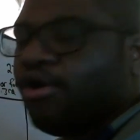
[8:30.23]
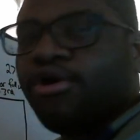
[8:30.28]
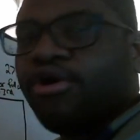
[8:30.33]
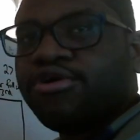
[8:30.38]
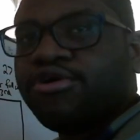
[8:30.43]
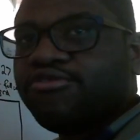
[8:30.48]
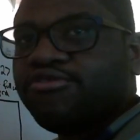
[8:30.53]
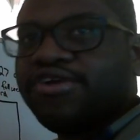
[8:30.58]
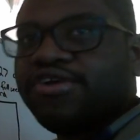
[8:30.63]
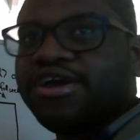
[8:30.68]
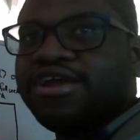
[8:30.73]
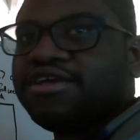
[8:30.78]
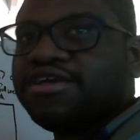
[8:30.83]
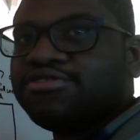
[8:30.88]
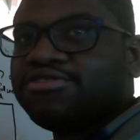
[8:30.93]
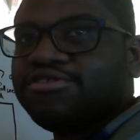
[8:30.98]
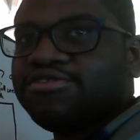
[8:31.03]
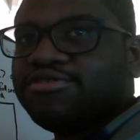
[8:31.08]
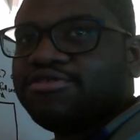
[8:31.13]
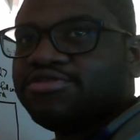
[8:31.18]
the ratings
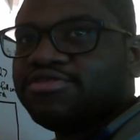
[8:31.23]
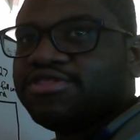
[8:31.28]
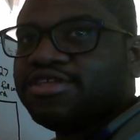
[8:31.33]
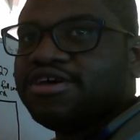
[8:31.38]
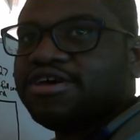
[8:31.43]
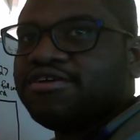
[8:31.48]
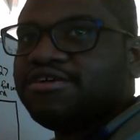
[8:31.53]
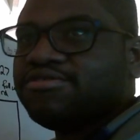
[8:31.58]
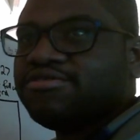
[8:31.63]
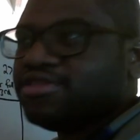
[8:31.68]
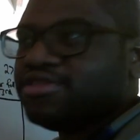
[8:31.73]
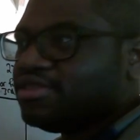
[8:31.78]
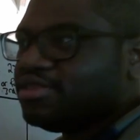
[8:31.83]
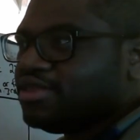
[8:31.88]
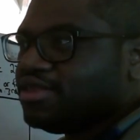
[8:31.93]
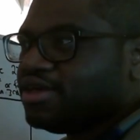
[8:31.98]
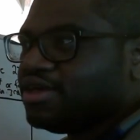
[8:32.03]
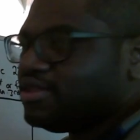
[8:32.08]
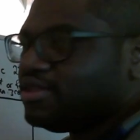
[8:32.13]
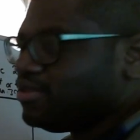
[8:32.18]
to themselves, and
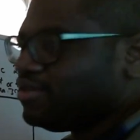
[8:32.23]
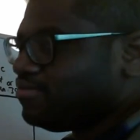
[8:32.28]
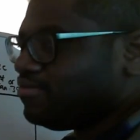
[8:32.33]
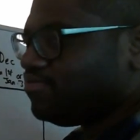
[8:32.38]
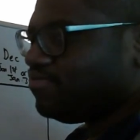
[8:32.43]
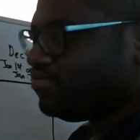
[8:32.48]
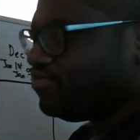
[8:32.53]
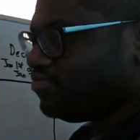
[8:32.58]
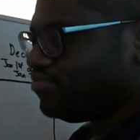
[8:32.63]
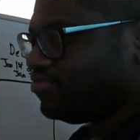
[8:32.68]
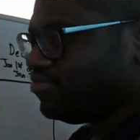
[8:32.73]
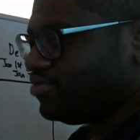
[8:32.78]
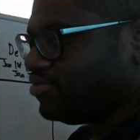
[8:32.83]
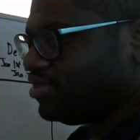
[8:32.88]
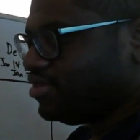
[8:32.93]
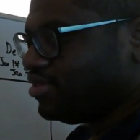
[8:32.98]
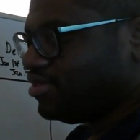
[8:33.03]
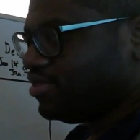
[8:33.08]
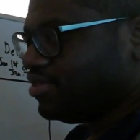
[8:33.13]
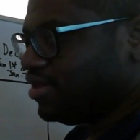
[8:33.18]
they
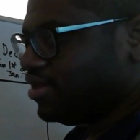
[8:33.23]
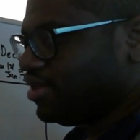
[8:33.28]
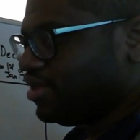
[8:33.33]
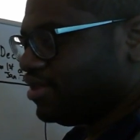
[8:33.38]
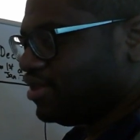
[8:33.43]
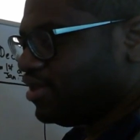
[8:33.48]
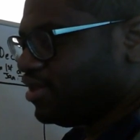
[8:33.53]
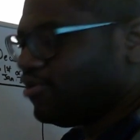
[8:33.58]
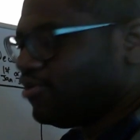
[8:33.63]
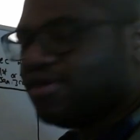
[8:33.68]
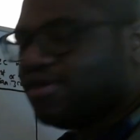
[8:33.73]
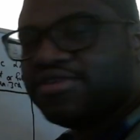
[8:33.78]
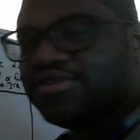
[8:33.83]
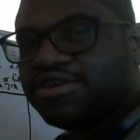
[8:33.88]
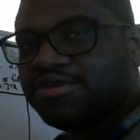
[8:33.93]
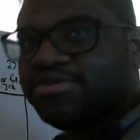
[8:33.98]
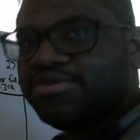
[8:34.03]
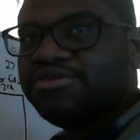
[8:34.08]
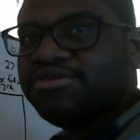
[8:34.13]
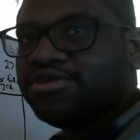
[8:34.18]
don't have to
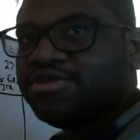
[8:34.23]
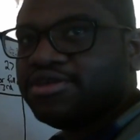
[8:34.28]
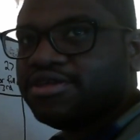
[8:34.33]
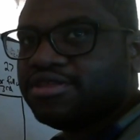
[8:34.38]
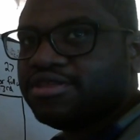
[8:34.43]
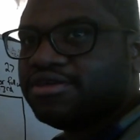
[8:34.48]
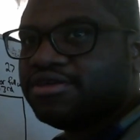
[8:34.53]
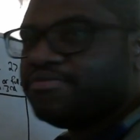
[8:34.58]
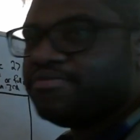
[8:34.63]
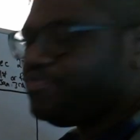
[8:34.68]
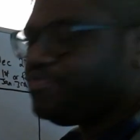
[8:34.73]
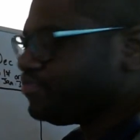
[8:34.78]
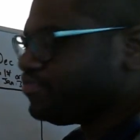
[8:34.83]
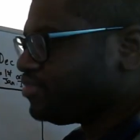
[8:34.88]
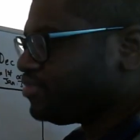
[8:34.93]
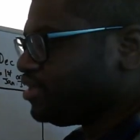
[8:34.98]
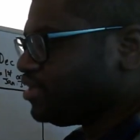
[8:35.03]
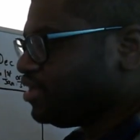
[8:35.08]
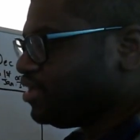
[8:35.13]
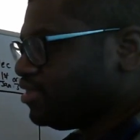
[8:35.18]
compete with anything.
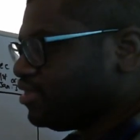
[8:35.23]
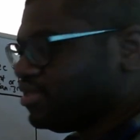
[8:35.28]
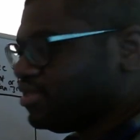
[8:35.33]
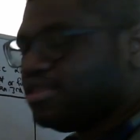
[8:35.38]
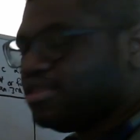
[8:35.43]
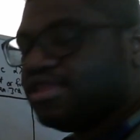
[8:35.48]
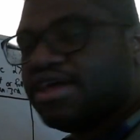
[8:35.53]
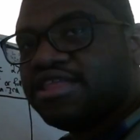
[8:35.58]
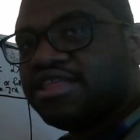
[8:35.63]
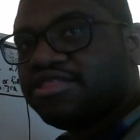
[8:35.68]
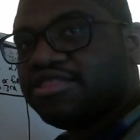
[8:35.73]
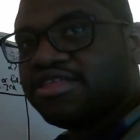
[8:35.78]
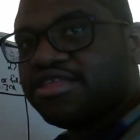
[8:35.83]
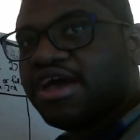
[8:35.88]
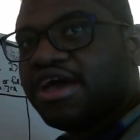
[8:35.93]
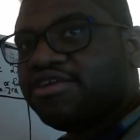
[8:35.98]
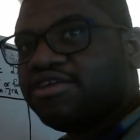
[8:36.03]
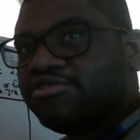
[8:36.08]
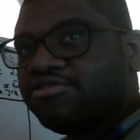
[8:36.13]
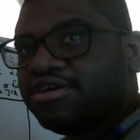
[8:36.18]
Then that
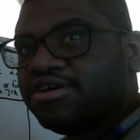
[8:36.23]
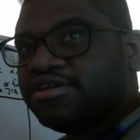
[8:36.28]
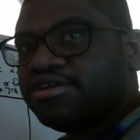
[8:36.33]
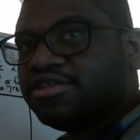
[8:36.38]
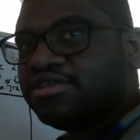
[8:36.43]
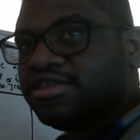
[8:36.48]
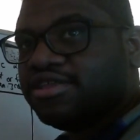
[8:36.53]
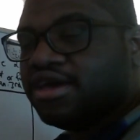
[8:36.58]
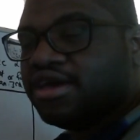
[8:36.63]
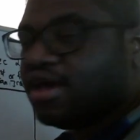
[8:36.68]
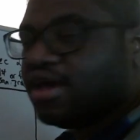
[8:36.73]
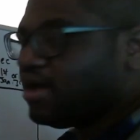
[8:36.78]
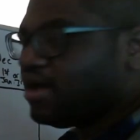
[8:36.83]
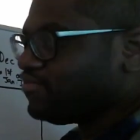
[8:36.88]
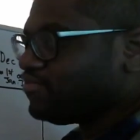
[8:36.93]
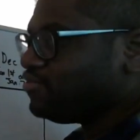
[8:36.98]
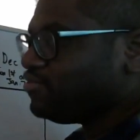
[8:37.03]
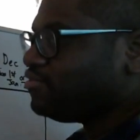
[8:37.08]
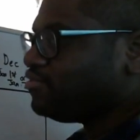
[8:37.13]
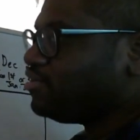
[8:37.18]
Saturday, the day
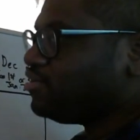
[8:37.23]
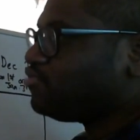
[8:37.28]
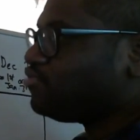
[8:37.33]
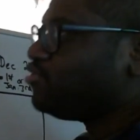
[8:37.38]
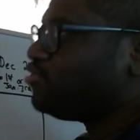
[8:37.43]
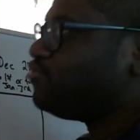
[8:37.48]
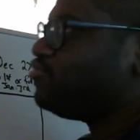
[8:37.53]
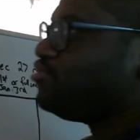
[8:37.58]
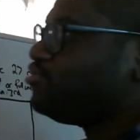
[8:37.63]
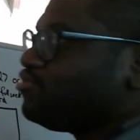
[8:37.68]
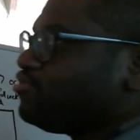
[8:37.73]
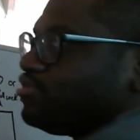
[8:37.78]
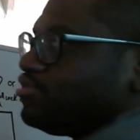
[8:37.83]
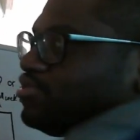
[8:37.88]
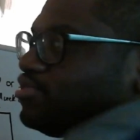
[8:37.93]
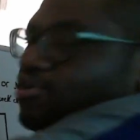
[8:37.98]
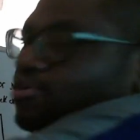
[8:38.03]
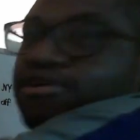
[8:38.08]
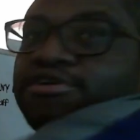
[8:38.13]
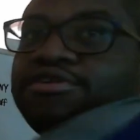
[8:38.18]
after, is when we're going to
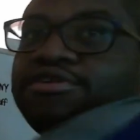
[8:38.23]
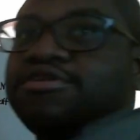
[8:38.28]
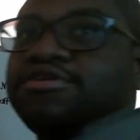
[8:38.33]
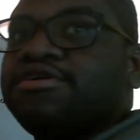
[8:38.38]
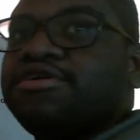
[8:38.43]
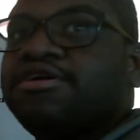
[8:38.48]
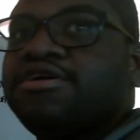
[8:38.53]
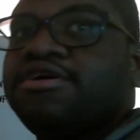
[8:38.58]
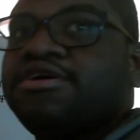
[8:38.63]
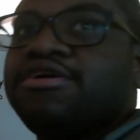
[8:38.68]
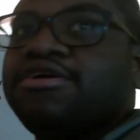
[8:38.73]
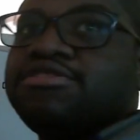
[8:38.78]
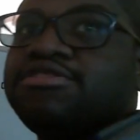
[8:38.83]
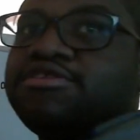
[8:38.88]
start this